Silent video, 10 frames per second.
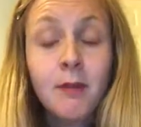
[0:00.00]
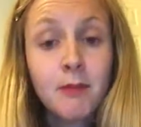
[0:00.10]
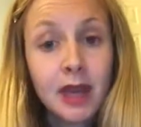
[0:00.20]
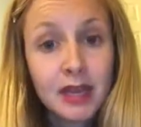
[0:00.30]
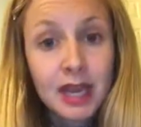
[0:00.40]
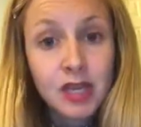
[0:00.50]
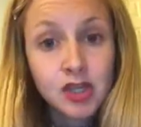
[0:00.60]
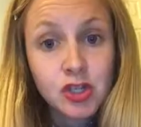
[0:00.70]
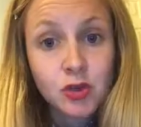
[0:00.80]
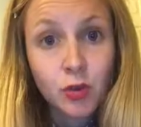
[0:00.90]

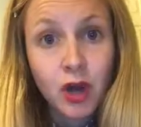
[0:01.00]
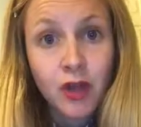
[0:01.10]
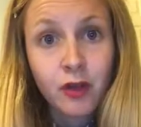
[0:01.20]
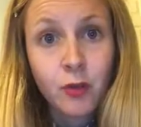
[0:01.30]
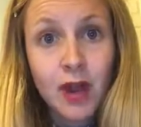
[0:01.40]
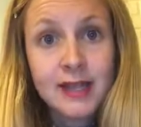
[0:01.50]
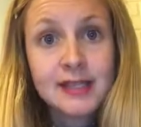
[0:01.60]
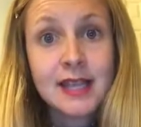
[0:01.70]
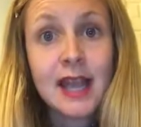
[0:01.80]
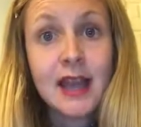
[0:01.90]
medications, or
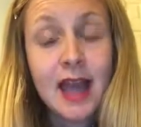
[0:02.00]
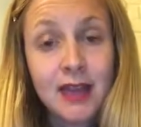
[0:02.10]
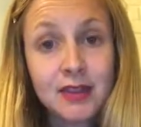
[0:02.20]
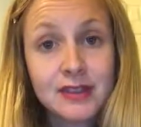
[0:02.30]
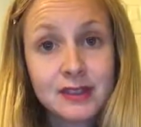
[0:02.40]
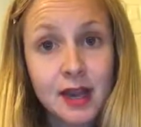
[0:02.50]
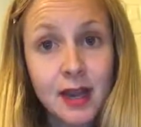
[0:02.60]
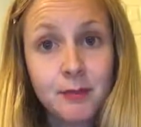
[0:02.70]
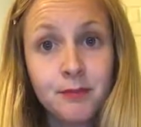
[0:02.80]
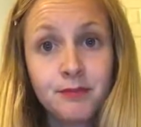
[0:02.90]
otherwise at this
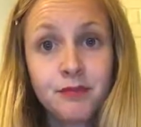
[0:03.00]
time.